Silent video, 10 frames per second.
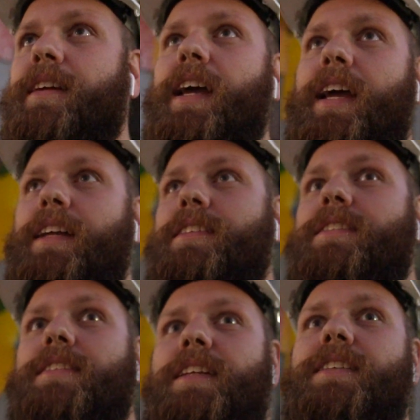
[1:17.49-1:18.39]
and
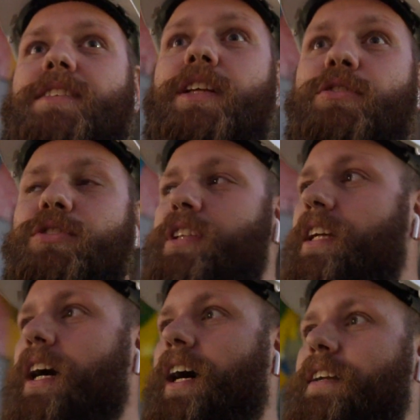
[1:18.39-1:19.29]
it's an interesting
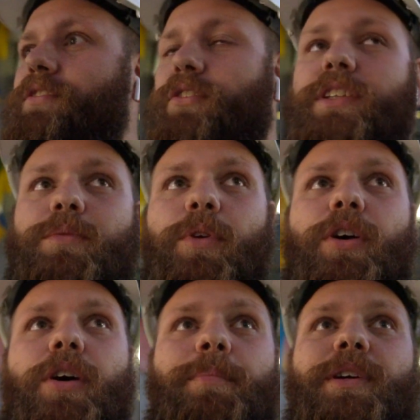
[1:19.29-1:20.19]
kind of screen to
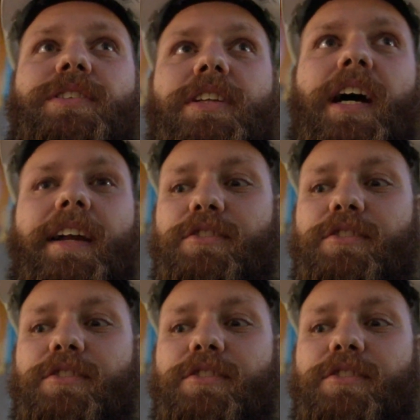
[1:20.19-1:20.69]
work on because it kind